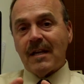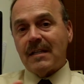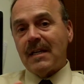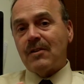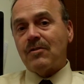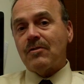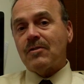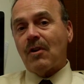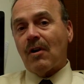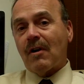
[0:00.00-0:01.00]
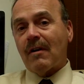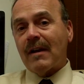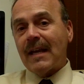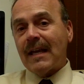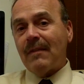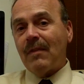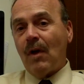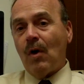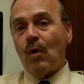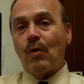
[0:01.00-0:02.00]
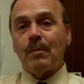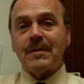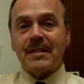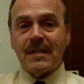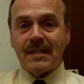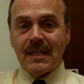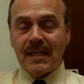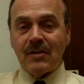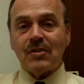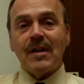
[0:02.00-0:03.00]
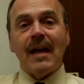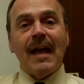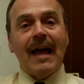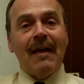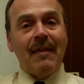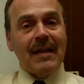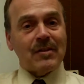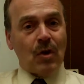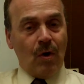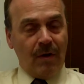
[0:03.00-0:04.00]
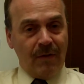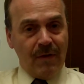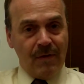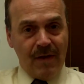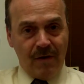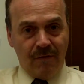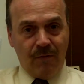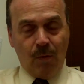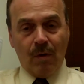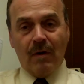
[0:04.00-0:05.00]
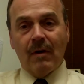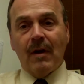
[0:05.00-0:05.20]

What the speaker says: Teachers are in the homes to teach, and that's all they're there for.